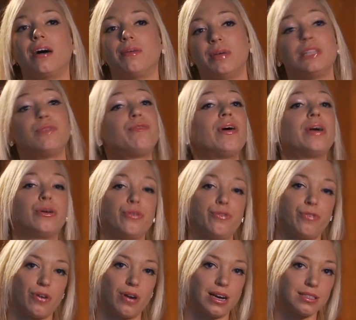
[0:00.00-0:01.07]
It's very good
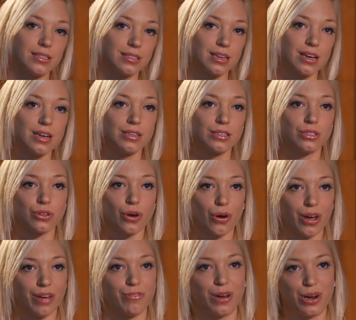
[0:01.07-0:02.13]
for us. So
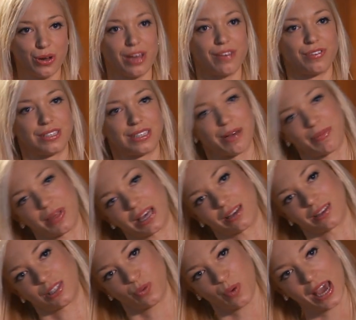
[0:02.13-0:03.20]
if we're looking for something
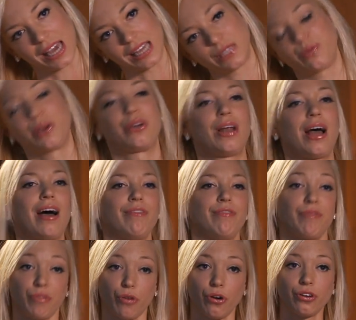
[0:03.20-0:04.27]
sweet, we could have
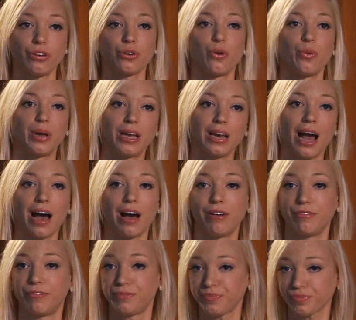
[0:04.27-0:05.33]
fruit, or we could
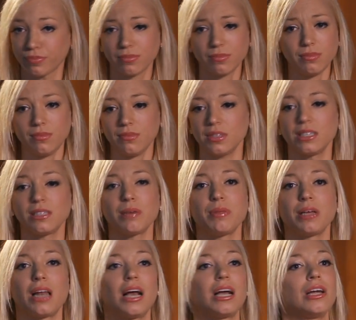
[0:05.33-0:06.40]
have
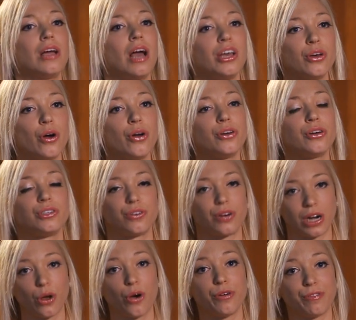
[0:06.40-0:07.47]
something like a yogurt or a
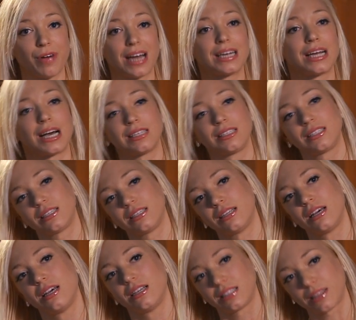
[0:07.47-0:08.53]
low-fat custard,
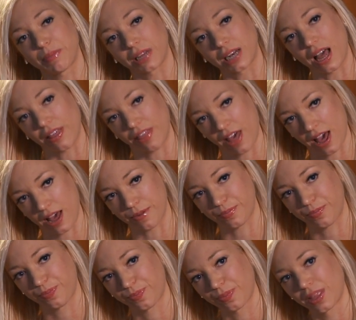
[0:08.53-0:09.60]
something like that.
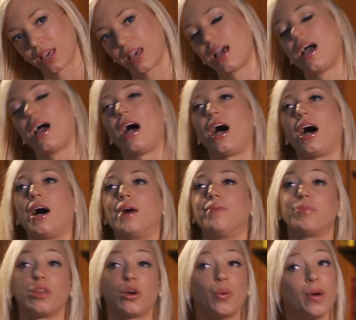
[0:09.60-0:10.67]

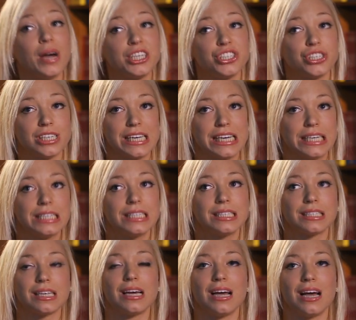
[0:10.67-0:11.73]
The question
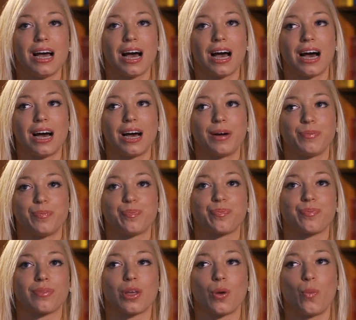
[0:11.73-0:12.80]
is,
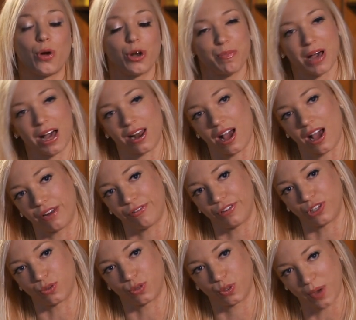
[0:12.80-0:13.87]
what about
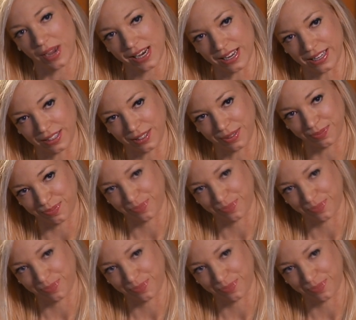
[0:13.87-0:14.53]
artificial sweeteners?